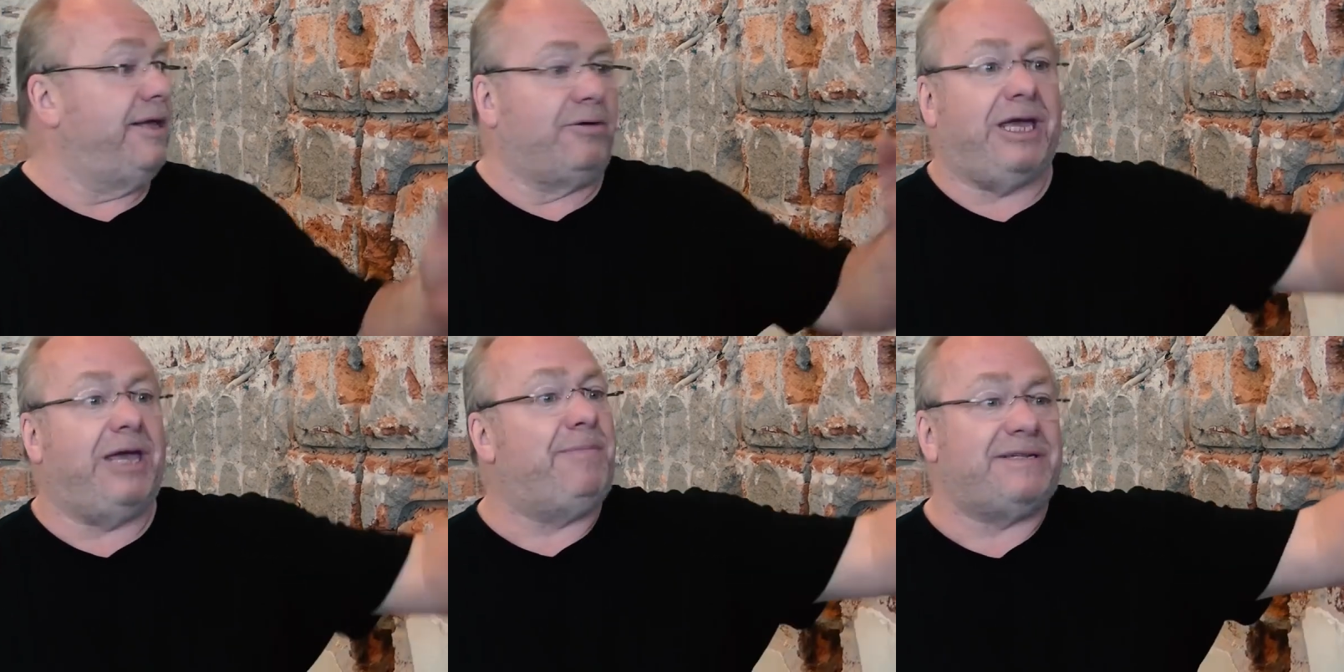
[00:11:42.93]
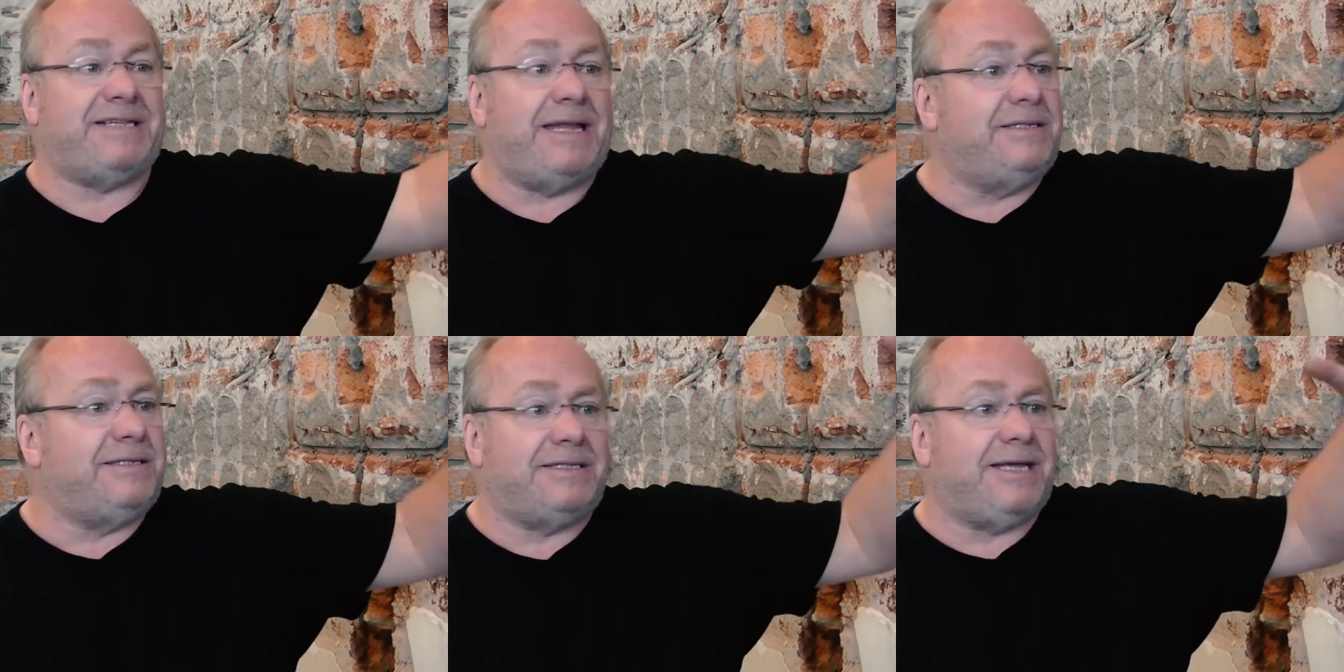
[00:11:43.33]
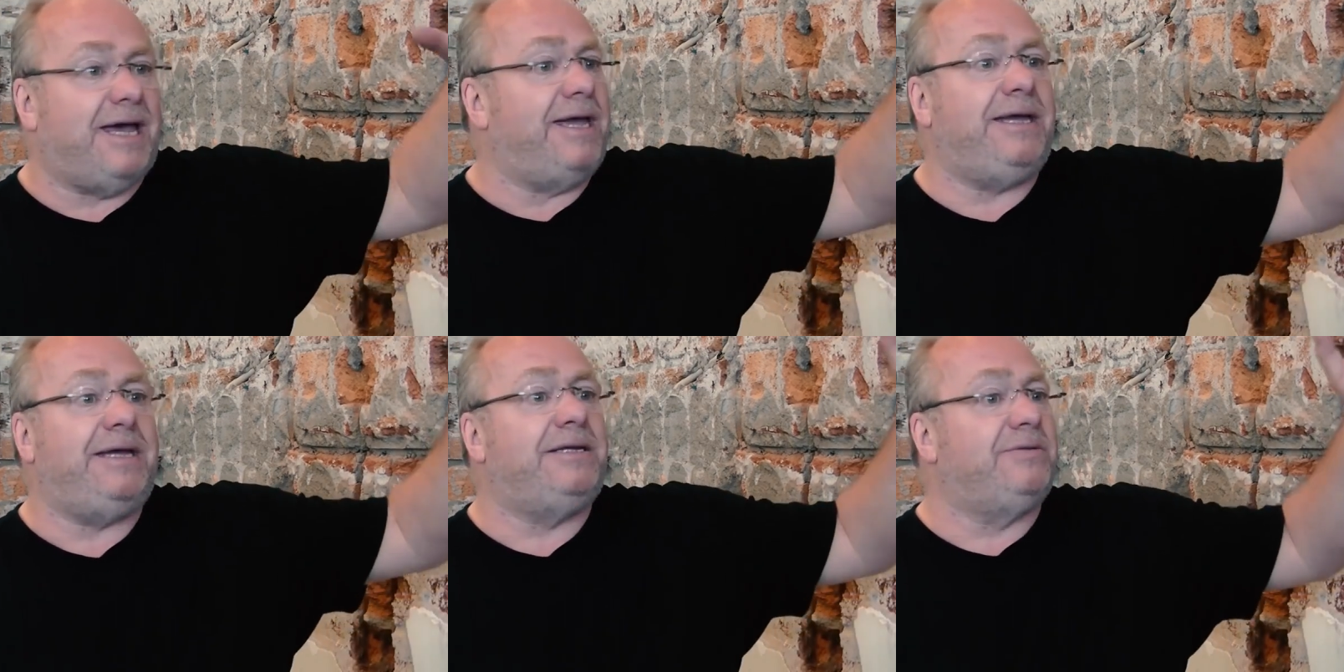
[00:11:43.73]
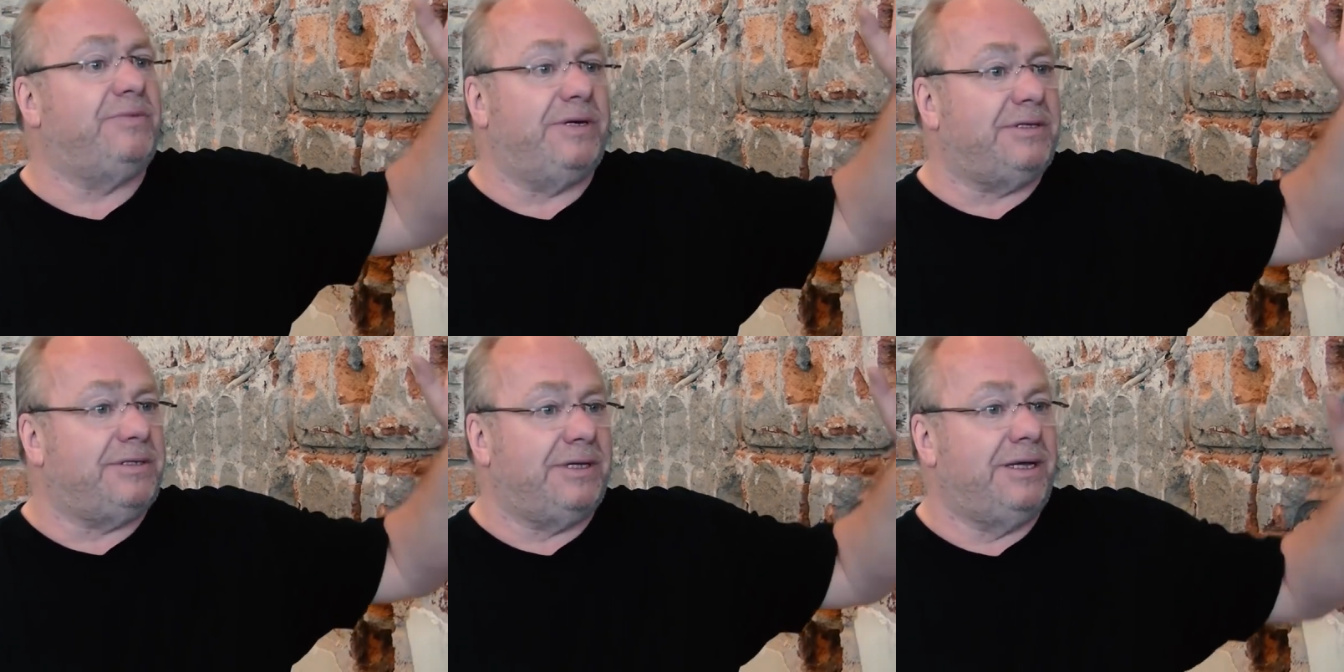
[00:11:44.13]
They'll keep us entertained
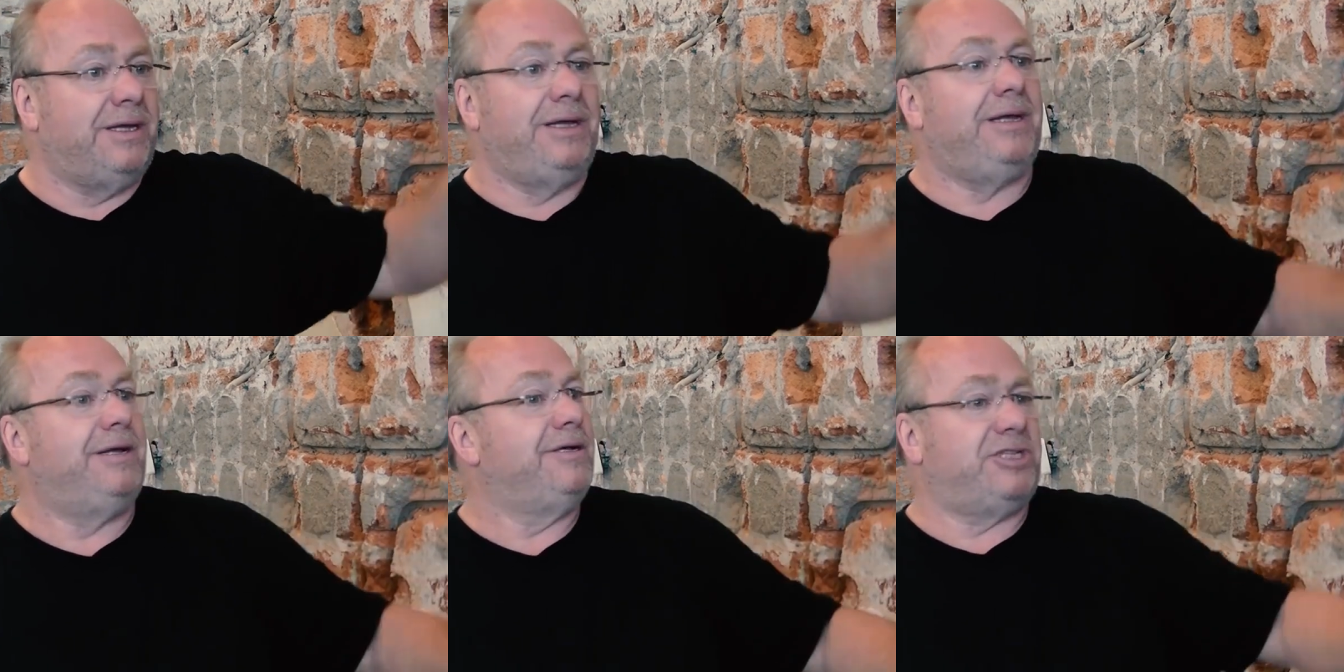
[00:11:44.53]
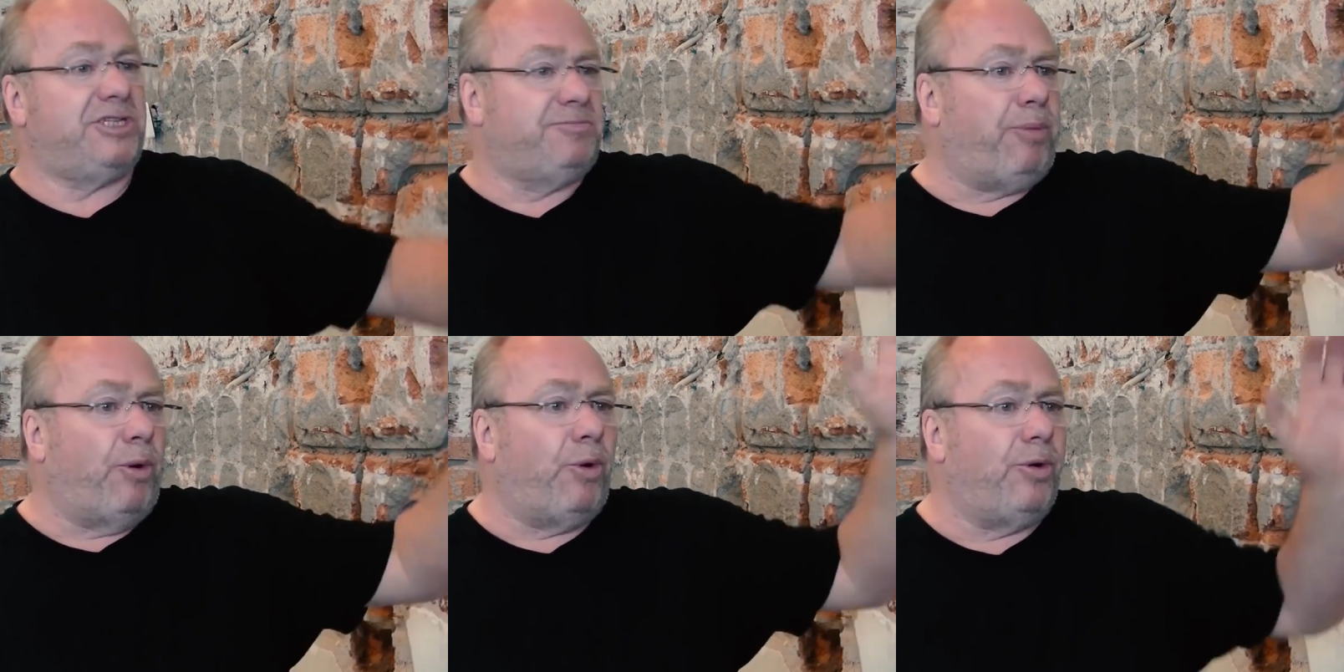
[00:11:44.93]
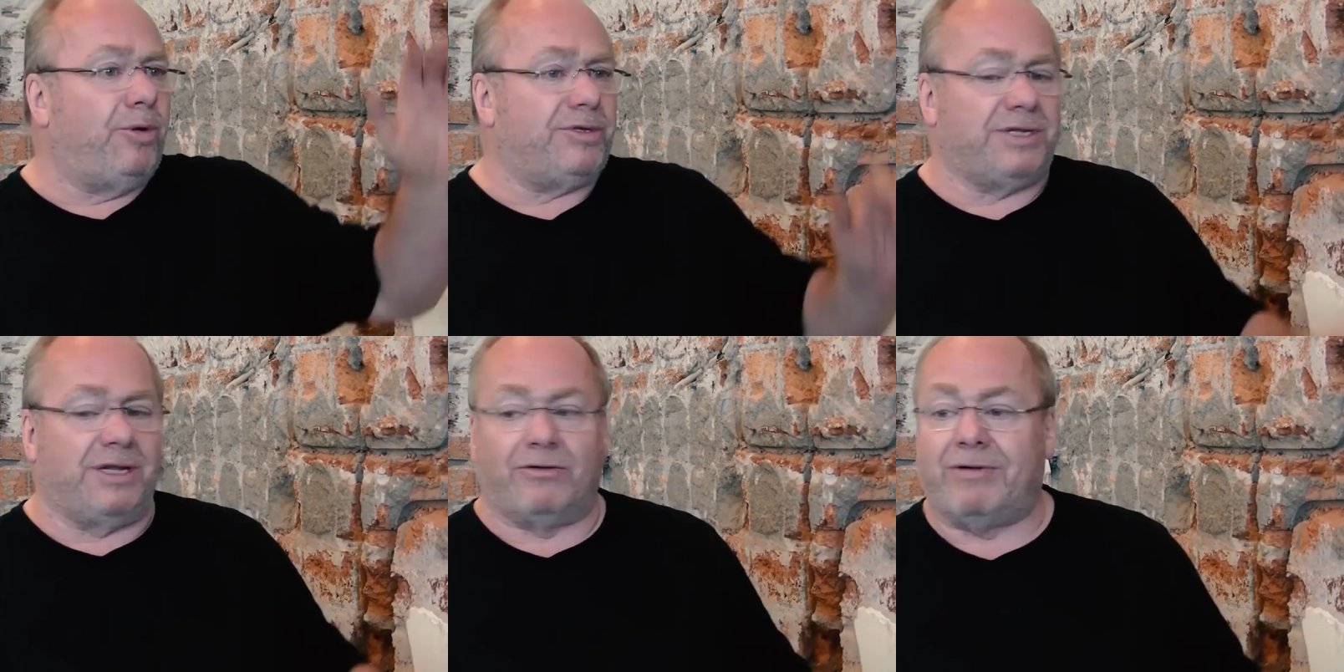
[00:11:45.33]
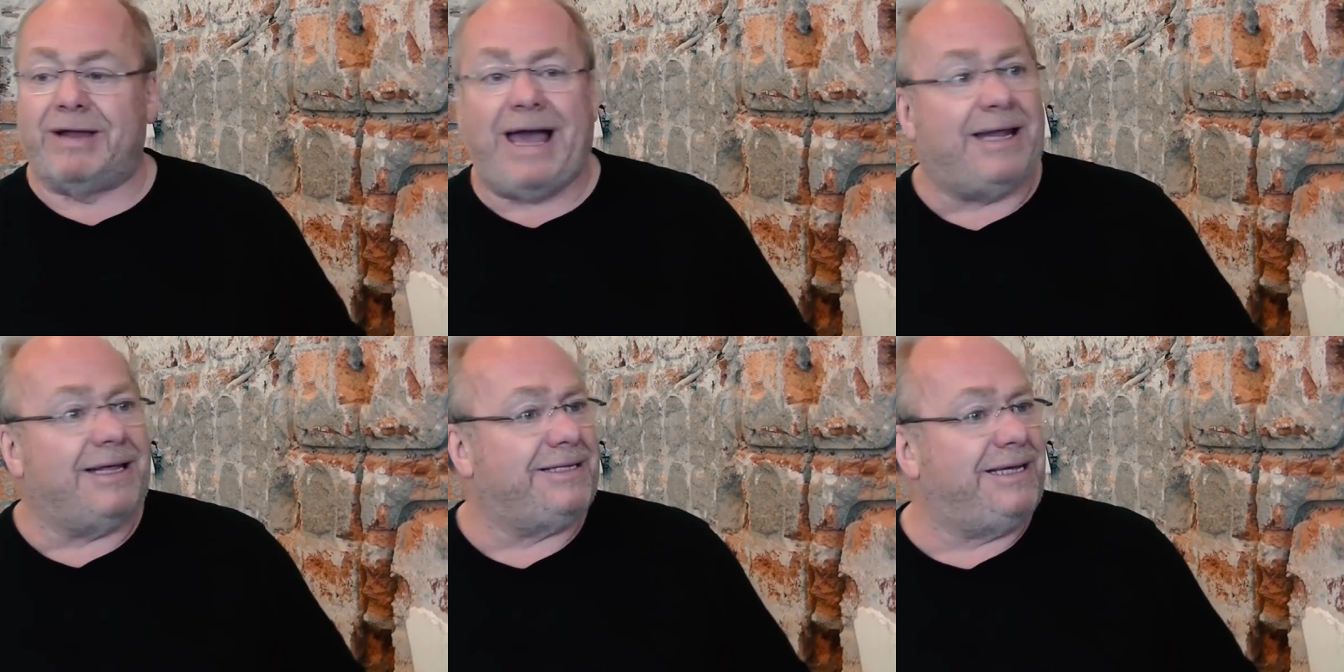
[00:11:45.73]
with sports and
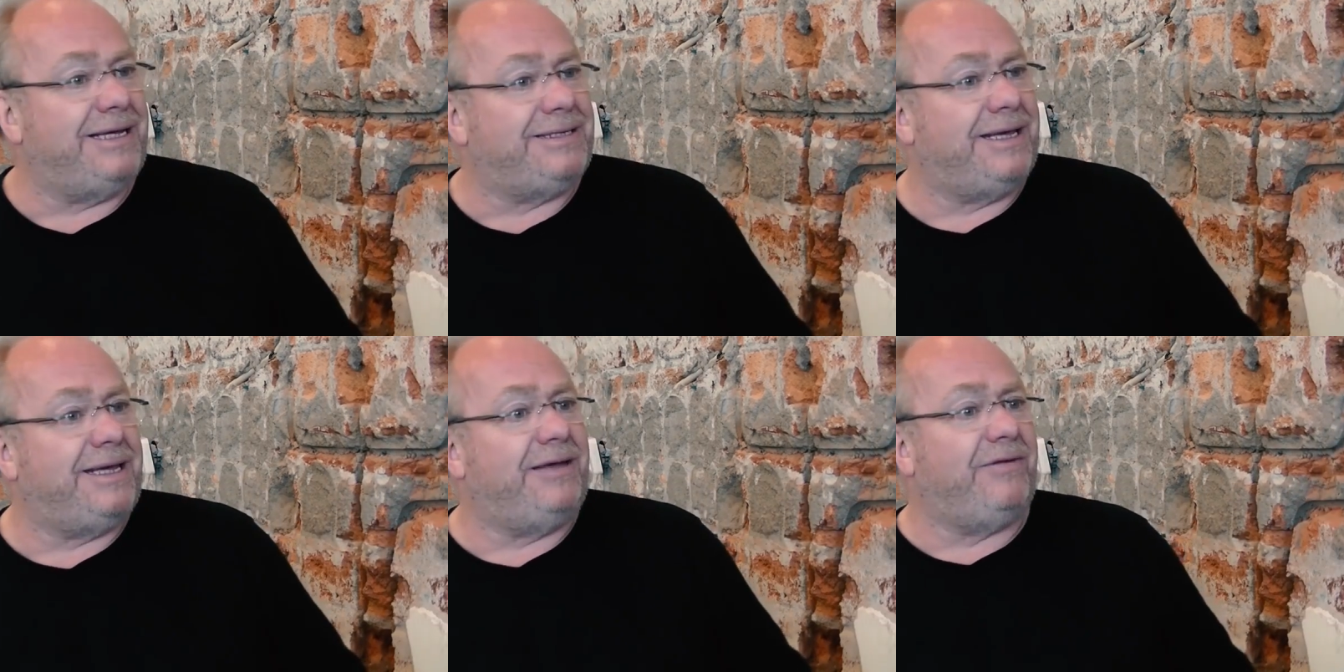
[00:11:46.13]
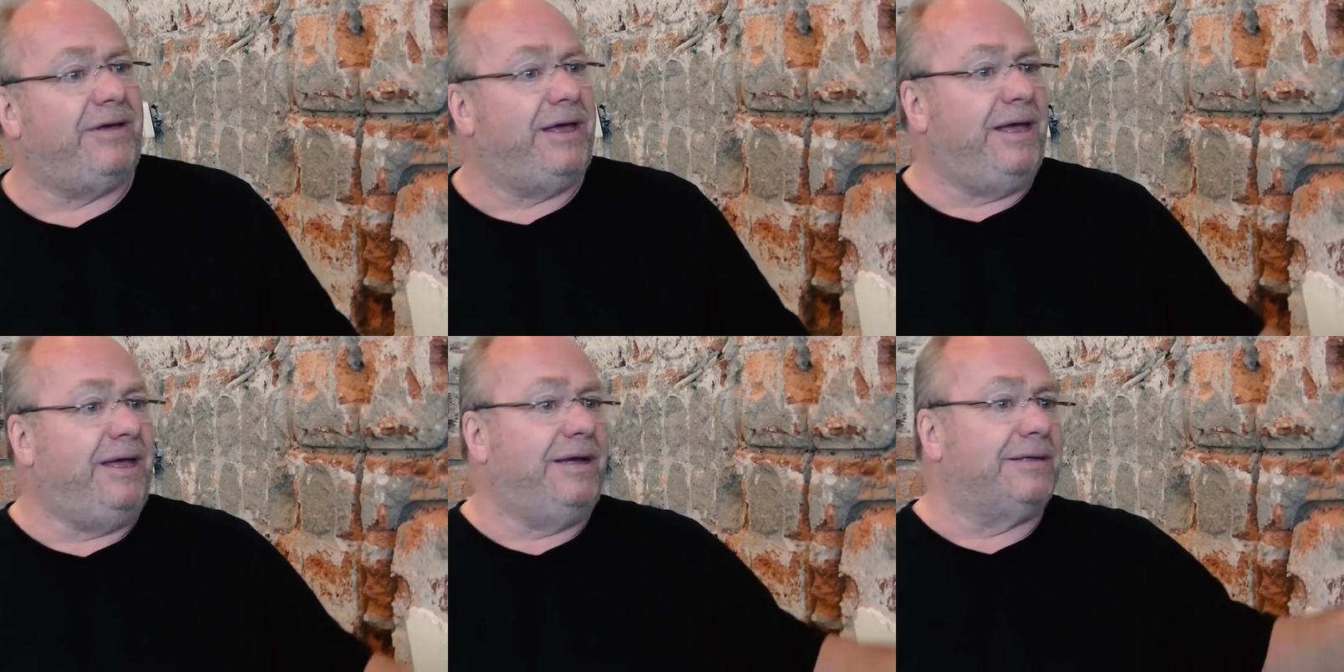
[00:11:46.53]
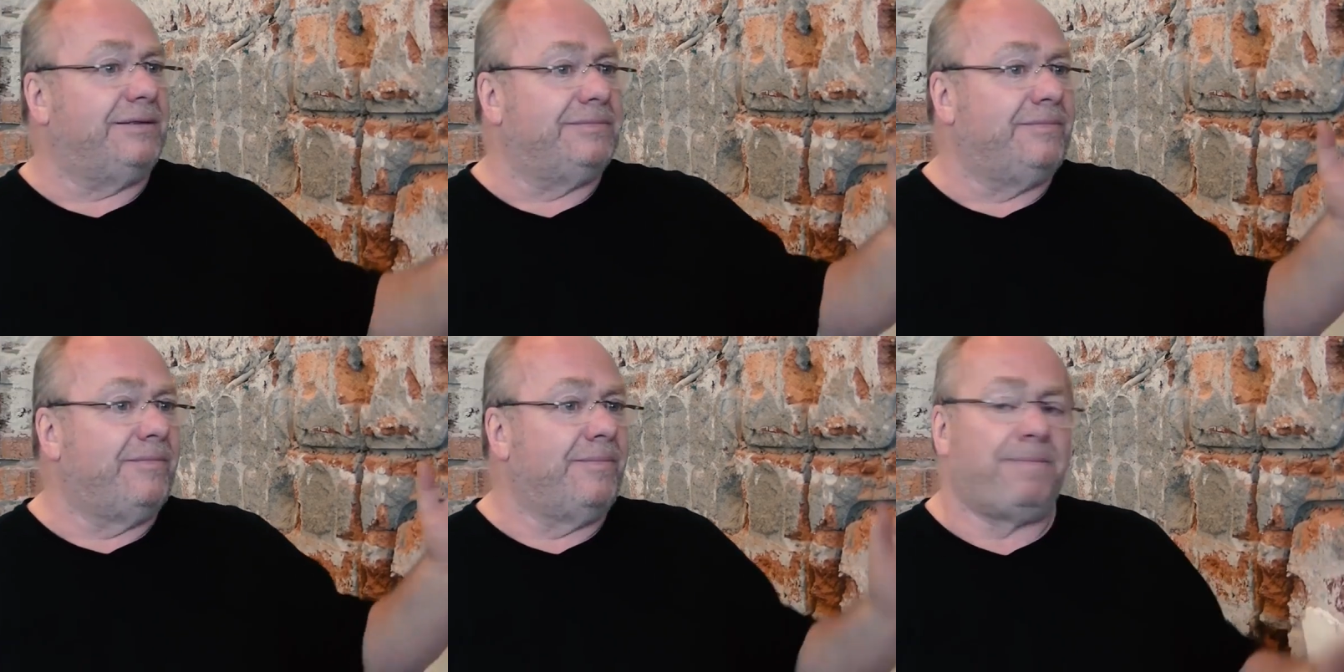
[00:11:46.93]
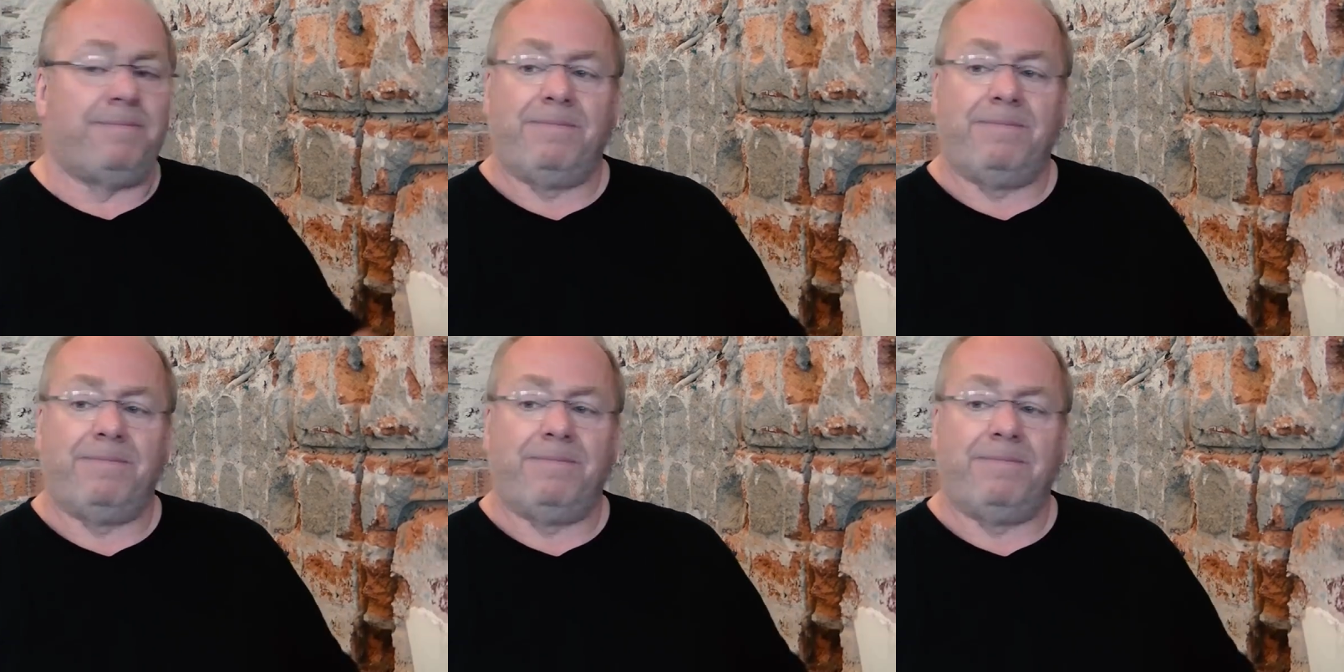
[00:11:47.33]
reality TV and